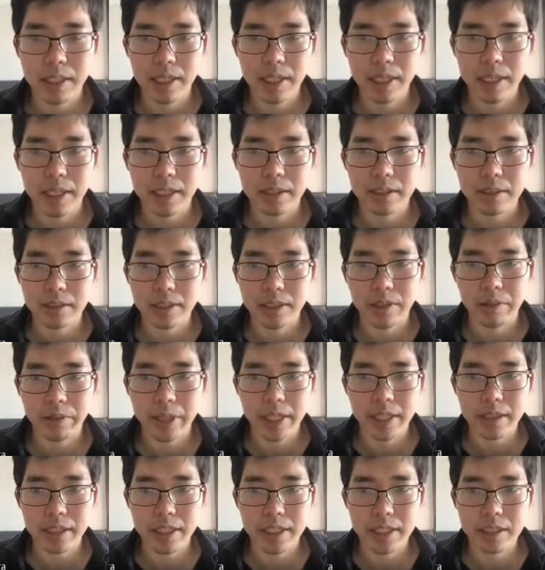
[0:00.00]
and the
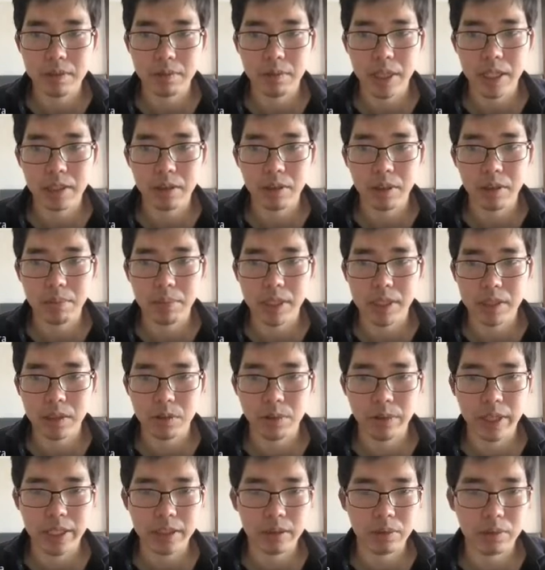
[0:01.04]
rate is 1 over
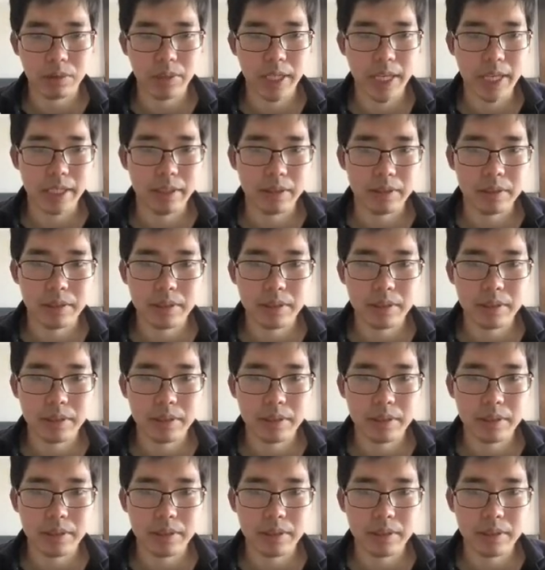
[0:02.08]
square root n.